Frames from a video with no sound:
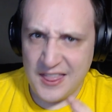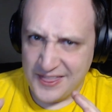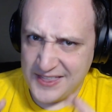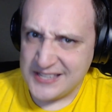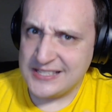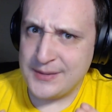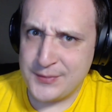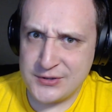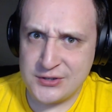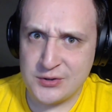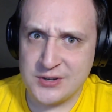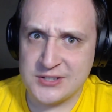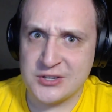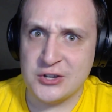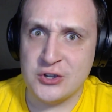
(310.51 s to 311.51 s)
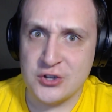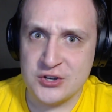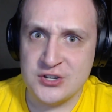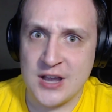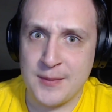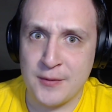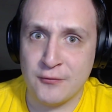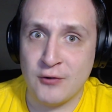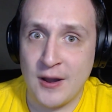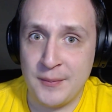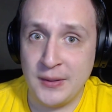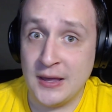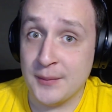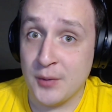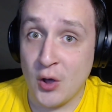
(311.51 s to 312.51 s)
This episode does a good job of
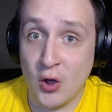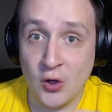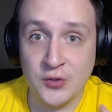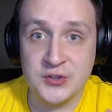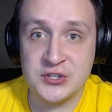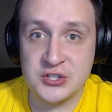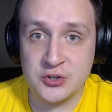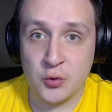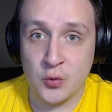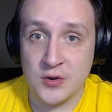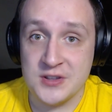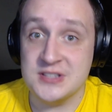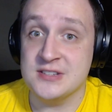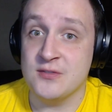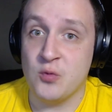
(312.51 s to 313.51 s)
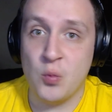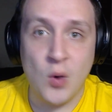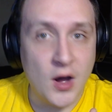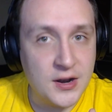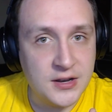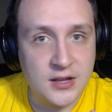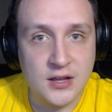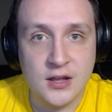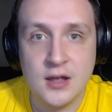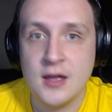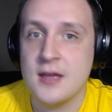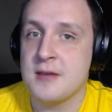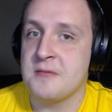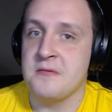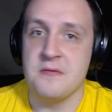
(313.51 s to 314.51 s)
wrapping up all the stories of Wanda,
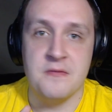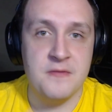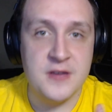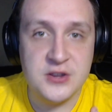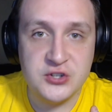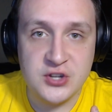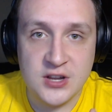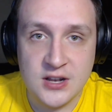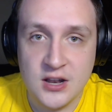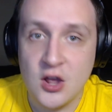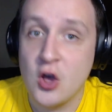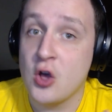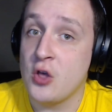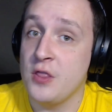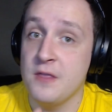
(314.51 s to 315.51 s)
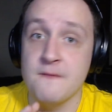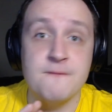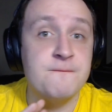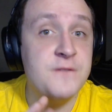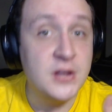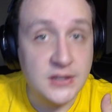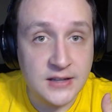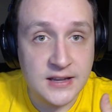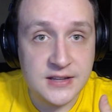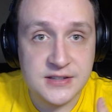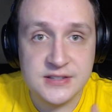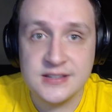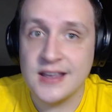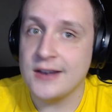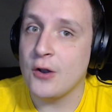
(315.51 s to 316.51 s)
Vision, the
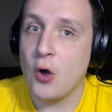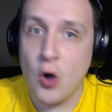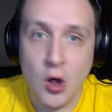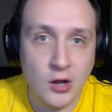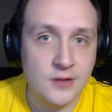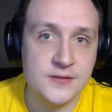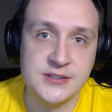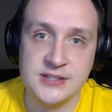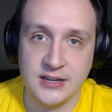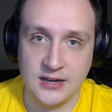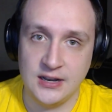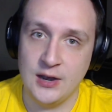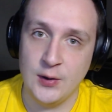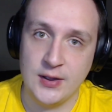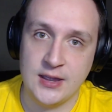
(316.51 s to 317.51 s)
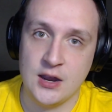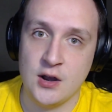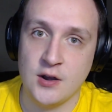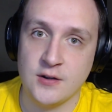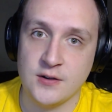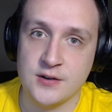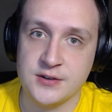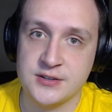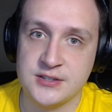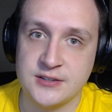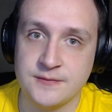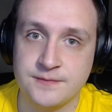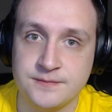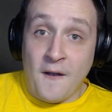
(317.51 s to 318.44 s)
villains, and all of the secondary characters.